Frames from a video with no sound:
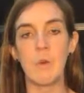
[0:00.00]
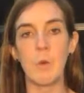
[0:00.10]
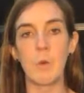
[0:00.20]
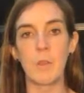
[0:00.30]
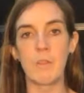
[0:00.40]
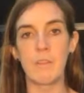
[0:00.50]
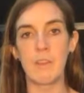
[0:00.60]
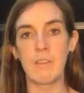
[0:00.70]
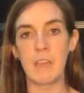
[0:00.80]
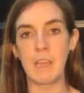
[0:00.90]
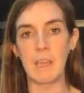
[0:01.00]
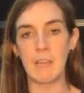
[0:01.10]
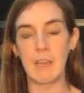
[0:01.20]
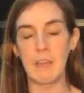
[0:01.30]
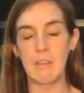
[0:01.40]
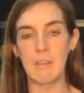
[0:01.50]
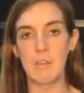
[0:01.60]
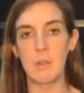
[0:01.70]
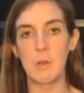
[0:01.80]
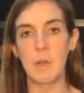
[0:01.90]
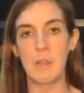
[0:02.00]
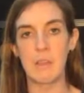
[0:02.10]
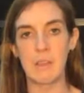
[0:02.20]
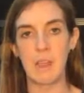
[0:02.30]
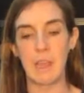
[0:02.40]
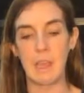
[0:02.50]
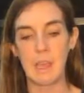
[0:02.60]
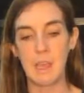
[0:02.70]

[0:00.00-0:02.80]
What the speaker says: all that I think and do and say.